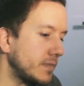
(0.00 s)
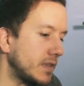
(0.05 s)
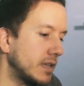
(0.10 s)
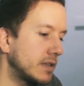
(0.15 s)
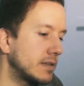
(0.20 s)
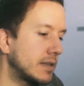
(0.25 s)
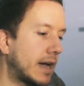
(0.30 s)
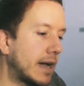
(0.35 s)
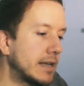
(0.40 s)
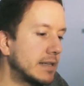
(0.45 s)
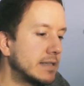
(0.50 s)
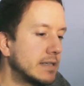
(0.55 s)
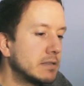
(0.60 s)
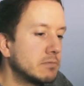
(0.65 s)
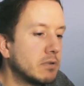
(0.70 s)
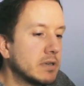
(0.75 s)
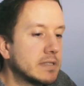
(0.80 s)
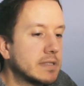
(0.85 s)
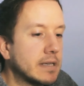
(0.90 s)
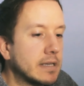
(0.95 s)
I did
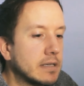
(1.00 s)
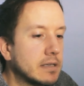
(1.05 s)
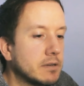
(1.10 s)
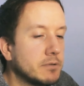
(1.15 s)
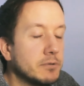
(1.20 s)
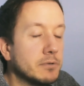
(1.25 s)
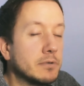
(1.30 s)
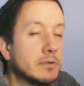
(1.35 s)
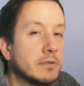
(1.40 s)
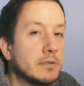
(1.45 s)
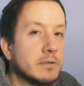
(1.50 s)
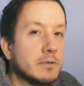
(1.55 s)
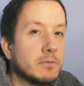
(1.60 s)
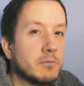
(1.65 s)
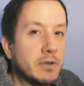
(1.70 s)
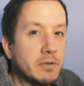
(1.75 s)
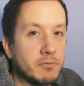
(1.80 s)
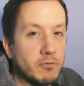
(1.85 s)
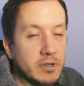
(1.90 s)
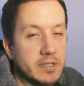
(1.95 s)
what I could
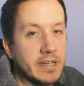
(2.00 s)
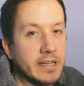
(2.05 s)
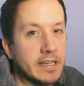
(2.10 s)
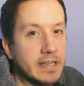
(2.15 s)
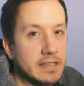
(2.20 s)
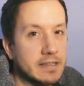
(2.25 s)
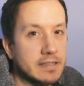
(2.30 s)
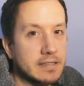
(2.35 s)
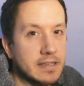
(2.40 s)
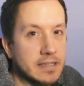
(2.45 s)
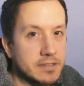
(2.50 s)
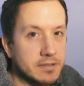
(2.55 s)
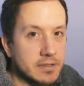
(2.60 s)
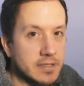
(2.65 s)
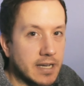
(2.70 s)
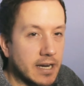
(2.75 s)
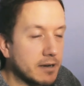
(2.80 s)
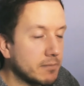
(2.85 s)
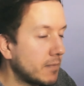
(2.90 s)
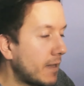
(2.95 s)
with what I had at the
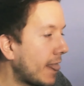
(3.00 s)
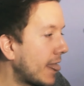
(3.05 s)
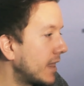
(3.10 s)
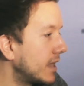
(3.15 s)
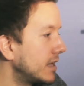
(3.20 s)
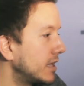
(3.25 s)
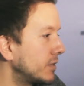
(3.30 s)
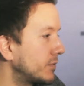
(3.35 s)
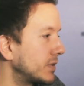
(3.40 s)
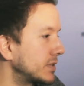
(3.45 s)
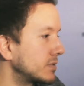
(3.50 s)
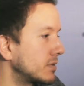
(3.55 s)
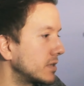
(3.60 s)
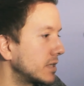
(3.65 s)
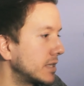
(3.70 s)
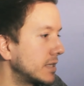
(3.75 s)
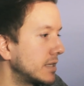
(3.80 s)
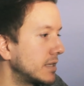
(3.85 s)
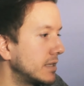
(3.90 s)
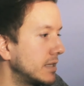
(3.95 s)
time.
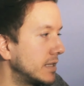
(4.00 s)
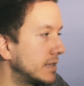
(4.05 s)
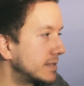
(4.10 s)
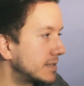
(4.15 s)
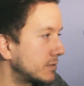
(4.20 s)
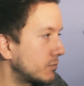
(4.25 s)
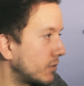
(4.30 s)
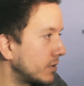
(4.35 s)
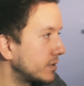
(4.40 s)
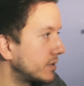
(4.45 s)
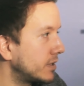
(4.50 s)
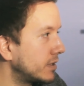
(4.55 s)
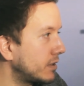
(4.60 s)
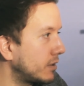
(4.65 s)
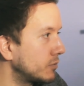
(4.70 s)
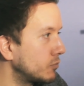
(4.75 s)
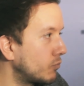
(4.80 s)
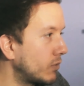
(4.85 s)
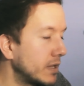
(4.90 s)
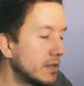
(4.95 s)
It's render
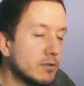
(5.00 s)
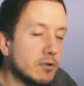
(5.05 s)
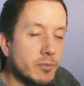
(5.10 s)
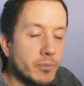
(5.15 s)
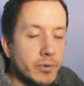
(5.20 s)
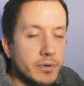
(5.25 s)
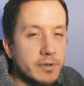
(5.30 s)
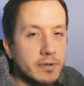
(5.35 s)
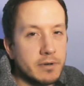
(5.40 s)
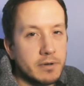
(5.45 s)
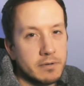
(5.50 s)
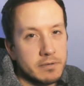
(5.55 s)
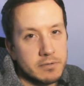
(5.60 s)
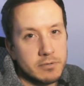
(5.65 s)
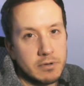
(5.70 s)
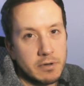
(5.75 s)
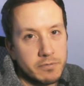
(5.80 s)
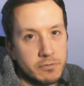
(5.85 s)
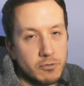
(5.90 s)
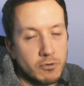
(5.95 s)
on one computer,
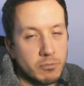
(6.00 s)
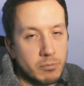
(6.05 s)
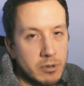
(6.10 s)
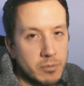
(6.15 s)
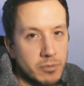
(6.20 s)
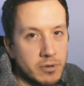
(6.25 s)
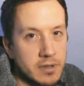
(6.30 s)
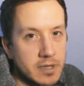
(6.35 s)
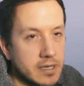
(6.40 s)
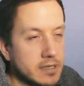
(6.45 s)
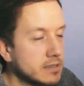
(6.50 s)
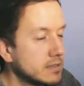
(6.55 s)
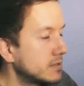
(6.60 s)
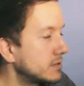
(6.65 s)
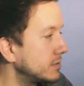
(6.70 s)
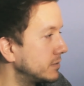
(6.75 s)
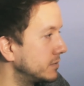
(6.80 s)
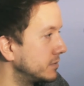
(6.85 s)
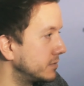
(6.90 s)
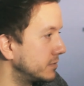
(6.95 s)
you have to remember that,
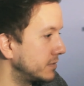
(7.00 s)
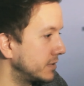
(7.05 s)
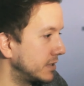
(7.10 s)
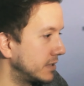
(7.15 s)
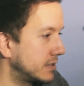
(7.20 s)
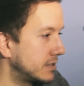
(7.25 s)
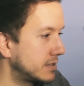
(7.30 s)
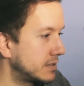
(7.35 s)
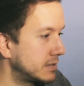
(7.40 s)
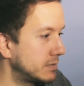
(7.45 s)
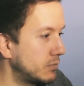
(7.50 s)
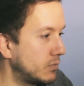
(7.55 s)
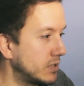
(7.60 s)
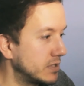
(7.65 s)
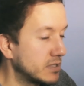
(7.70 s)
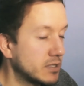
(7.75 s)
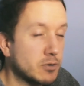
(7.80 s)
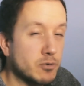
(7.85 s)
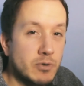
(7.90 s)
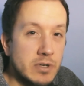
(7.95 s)
so it
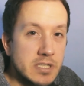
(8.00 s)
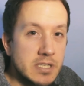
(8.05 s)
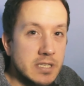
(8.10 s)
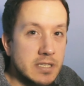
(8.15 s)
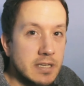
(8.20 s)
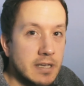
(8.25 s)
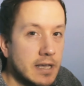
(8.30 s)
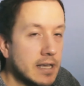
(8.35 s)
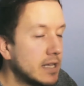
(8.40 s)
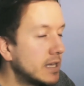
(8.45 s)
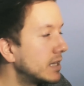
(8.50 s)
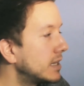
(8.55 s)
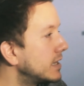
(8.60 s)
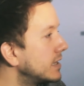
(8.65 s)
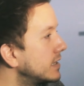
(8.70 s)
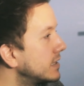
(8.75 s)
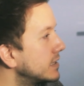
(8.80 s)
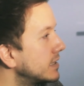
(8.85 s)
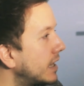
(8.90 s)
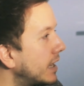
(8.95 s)
was crazy.
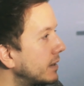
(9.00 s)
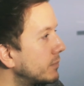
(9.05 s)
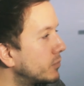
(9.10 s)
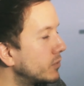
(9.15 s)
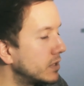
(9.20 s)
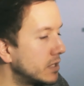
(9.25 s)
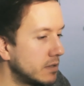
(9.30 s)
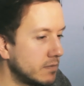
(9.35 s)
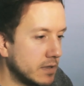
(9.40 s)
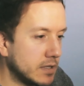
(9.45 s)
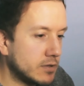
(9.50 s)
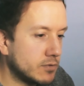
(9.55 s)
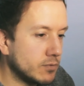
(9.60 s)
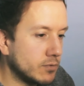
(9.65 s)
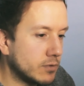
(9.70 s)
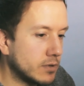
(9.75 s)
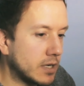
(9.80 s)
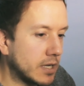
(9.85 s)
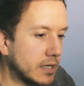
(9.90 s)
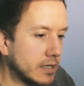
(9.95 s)
I believe it
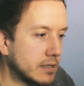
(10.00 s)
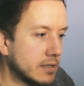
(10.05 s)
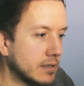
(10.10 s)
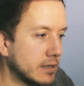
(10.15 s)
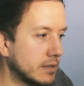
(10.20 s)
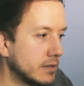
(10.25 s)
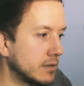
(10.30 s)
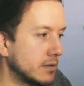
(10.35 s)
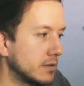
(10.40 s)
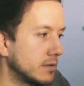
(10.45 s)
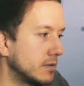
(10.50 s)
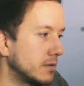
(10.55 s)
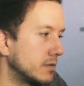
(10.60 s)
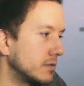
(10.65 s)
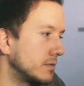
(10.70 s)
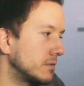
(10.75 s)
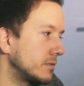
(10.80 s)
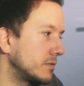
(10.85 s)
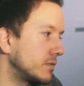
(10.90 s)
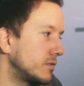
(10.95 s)
took like
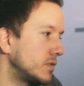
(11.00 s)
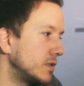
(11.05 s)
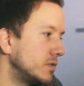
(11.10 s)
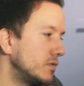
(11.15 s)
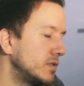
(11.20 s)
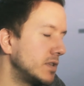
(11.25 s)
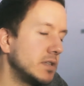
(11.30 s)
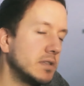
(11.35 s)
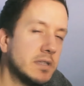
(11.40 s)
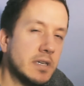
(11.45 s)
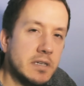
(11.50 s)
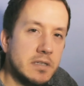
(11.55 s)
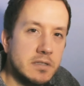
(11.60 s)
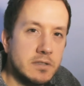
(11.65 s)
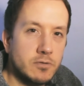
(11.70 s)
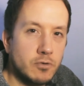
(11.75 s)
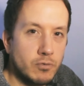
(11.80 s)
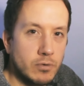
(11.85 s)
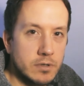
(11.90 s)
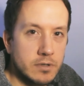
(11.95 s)
15 days
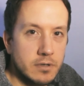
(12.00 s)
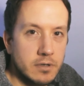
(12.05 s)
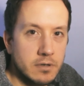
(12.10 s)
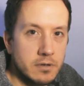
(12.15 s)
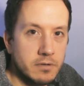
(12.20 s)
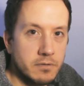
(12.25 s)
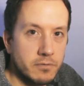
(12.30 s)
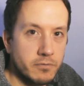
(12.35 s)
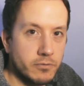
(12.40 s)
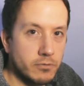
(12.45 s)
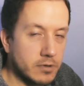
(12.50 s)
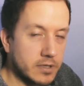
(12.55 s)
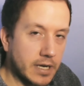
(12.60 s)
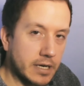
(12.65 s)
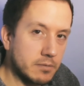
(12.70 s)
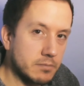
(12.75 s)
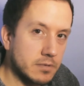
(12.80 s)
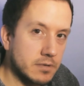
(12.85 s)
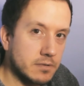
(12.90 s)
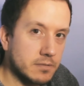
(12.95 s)
to render full
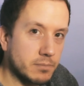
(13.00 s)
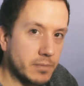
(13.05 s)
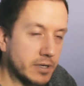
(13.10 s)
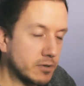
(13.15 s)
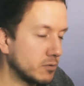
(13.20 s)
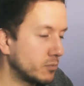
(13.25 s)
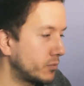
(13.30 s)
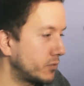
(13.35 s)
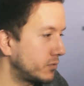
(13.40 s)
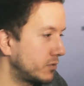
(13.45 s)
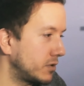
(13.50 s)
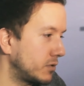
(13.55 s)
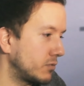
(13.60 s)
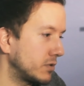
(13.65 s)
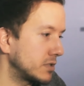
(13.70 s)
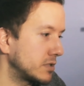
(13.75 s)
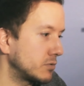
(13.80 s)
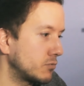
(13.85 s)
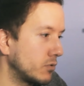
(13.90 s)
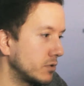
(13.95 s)
time. My computer
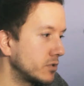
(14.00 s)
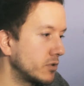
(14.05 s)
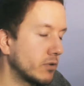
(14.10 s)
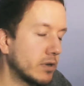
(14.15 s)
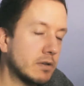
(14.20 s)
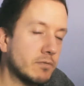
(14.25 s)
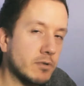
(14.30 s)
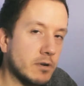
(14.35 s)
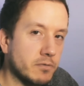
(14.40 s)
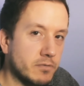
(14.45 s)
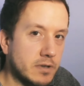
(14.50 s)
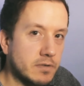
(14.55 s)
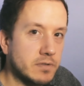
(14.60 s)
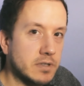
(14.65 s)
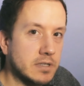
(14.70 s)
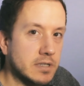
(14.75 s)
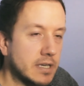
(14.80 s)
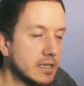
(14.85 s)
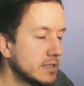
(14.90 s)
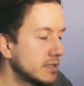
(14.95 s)
was rendering for
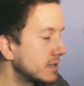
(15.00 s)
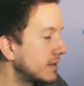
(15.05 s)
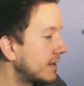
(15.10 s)
15 days.